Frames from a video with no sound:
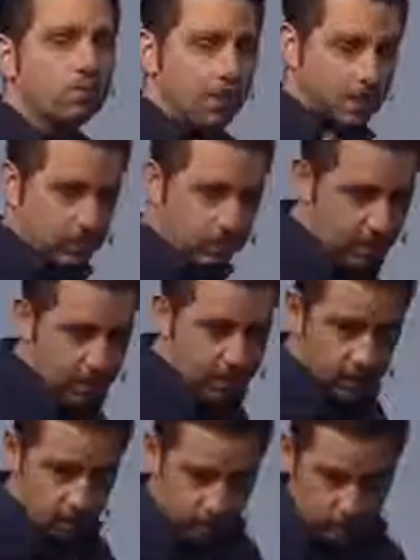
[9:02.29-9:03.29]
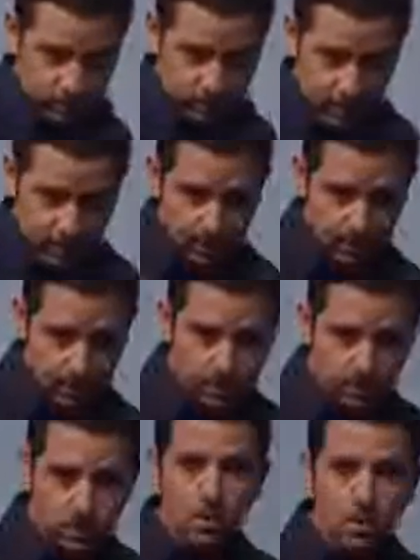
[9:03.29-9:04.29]
me to say, so I'll say it,
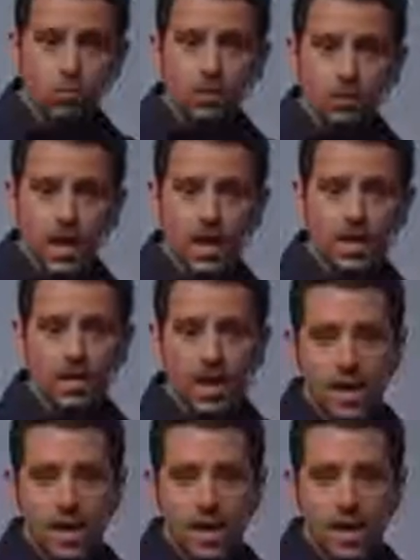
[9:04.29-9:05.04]
is we've added